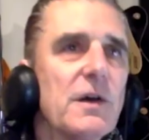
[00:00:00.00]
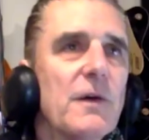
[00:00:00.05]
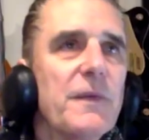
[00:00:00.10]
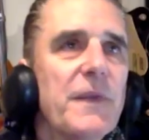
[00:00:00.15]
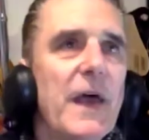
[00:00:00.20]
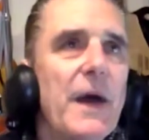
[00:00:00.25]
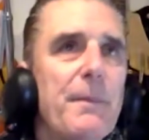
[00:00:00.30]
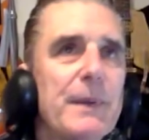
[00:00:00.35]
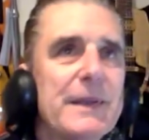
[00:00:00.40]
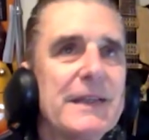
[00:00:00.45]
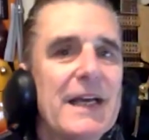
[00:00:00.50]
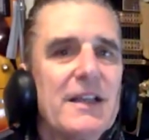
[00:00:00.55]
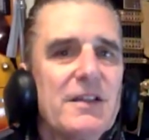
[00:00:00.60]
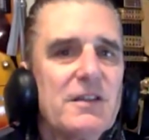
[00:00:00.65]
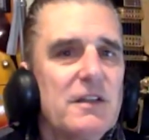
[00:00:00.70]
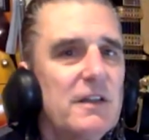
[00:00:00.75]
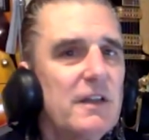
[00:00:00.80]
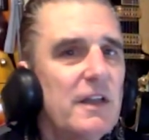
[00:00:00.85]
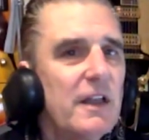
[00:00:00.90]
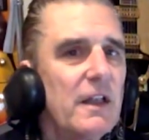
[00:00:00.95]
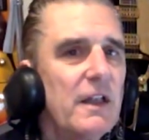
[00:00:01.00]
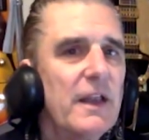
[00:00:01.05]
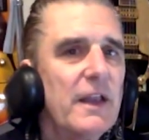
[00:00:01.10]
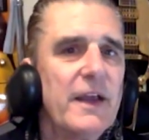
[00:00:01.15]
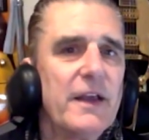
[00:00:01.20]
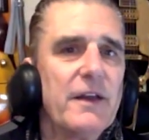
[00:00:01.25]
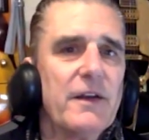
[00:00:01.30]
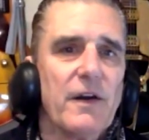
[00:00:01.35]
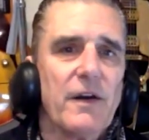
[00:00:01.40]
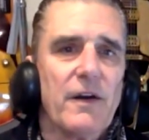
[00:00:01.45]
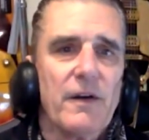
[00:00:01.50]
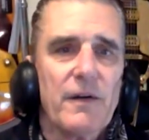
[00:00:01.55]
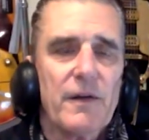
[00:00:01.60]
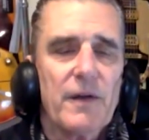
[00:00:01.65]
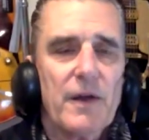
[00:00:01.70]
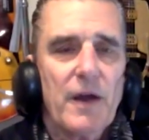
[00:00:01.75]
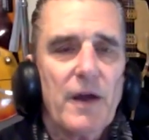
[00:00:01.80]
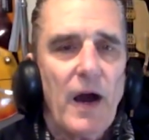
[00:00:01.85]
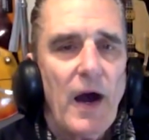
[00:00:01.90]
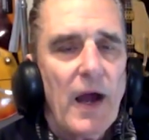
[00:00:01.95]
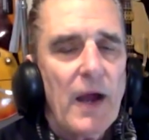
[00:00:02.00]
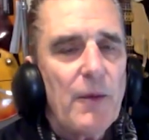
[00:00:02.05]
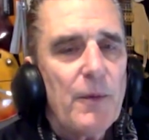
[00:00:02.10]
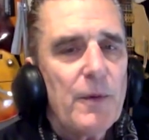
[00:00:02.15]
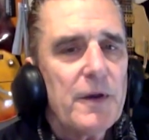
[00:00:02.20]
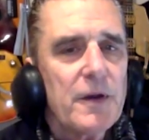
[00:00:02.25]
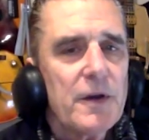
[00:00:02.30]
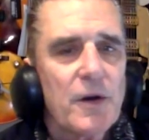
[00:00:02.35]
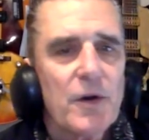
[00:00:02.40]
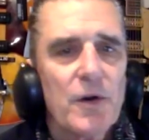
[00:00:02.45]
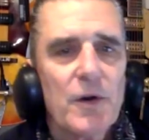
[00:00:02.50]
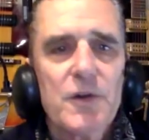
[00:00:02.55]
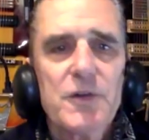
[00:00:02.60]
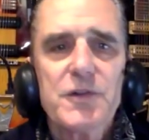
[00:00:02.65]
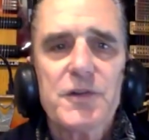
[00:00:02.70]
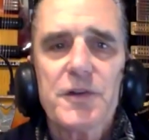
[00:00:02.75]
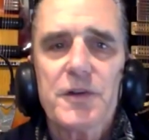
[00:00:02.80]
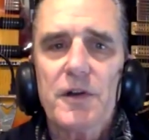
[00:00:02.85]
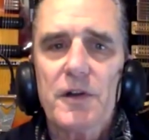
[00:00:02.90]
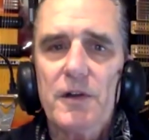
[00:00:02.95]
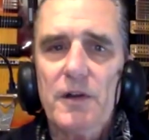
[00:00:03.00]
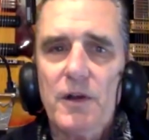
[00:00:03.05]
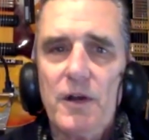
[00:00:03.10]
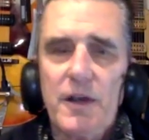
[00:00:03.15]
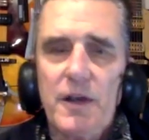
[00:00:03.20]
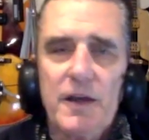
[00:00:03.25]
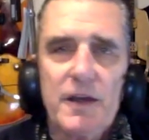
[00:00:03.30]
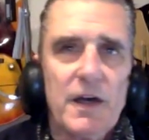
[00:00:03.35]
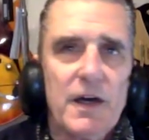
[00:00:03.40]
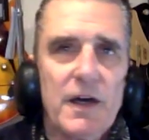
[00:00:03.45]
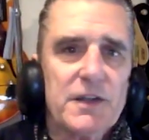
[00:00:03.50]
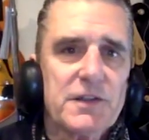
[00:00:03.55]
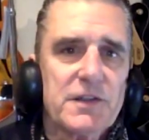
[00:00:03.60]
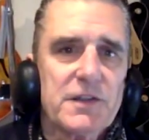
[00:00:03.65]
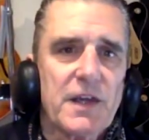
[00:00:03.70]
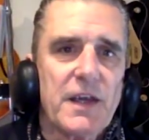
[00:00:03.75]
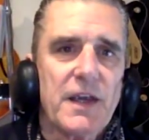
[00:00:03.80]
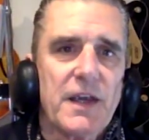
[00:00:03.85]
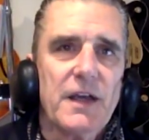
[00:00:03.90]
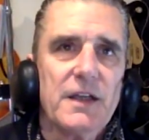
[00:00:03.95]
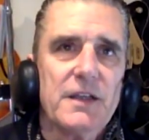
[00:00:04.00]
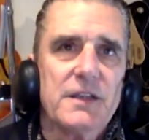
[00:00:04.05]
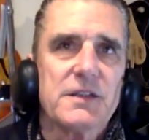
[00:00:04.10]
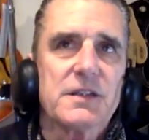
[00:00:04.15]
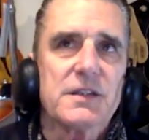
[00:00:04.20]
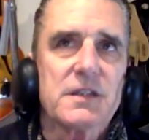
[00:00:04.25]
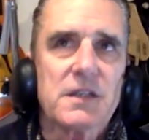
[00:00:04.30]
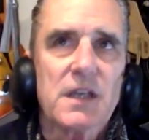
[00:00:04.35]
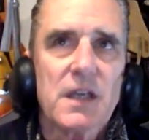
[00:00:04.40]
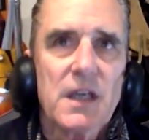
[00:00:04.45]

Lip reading: but that's a little later. I would encourage you to look at Us Kids.